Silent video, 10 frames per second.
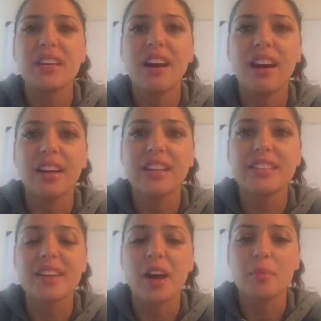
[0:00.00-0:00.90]

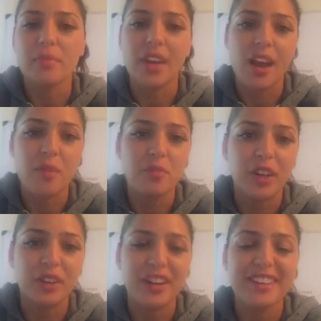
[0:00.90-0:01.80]
because, um, yeah, I'm
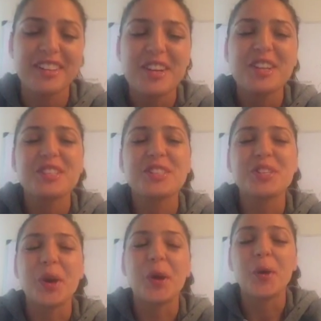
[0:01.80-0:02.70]
funny, right?
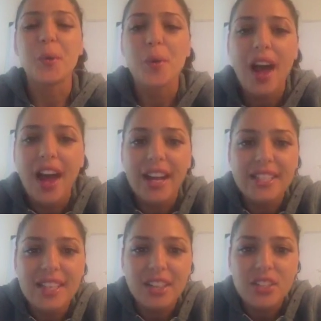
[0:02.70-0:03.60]
So,
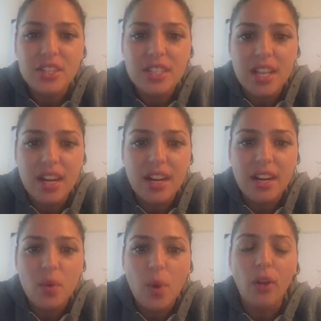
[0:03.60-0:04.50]
hi, Dr.
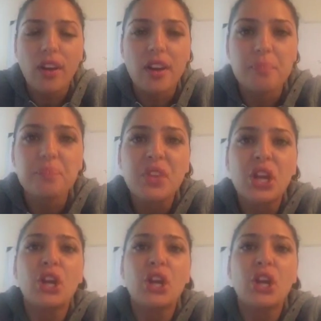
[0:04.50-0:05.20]
Sarah, welcome.